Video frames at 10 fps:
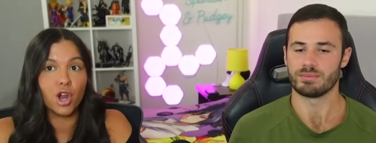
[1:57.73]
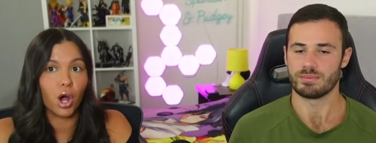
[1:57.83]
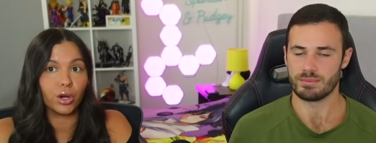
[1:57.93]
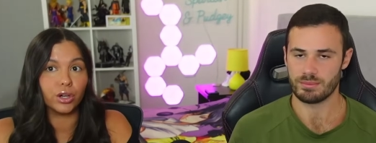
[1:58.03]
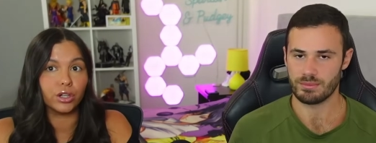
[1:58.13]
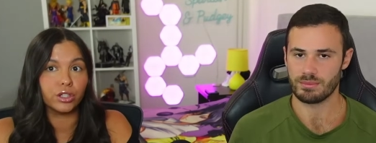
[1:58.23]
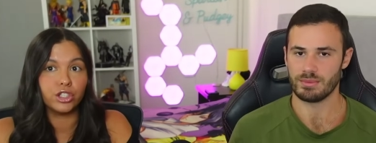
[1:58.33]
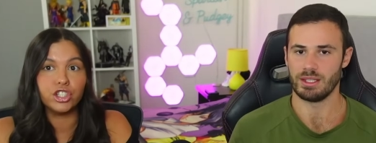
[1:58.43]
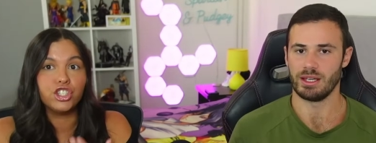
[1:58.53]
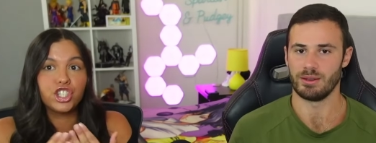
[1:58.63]
Speaker 1: know,
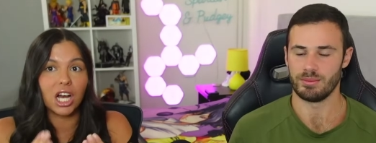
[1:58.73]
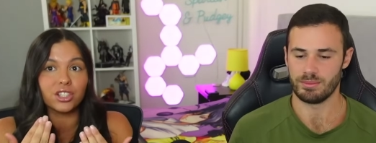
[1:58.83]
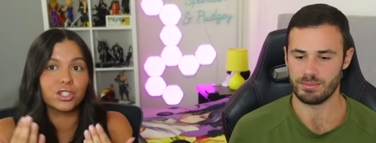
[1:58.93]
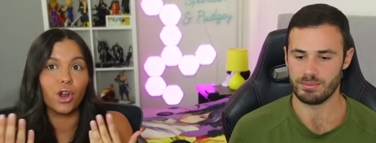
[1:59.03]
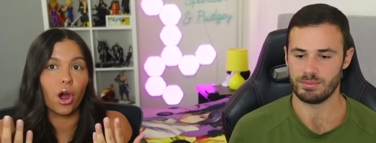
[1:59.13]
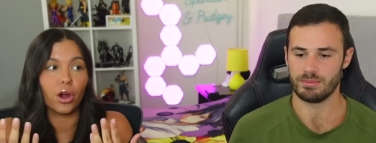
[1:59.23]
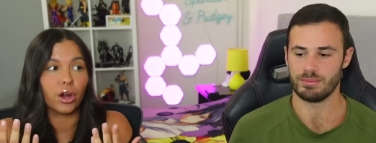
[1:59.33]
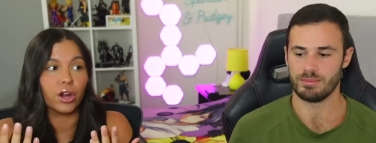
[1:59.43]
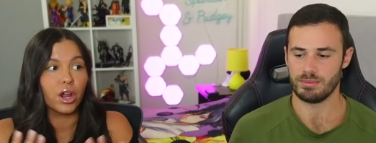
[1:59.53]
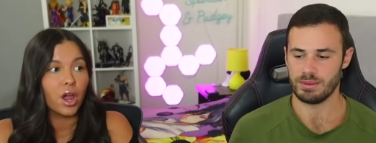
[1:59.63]
you yeah. just
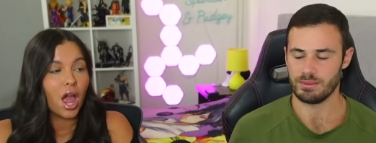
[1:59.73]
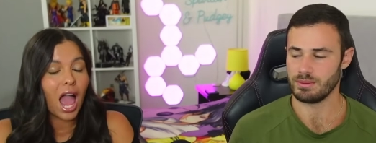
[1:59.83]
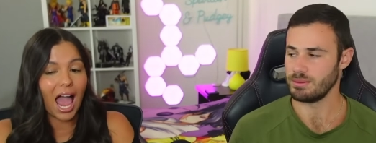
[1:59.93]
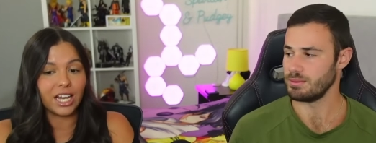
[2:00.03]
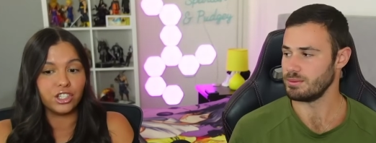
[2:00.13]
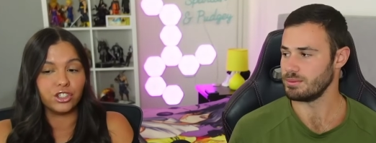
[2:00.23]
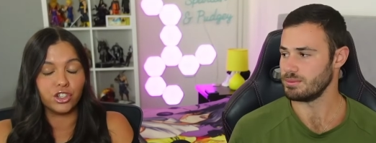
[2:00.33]
know, and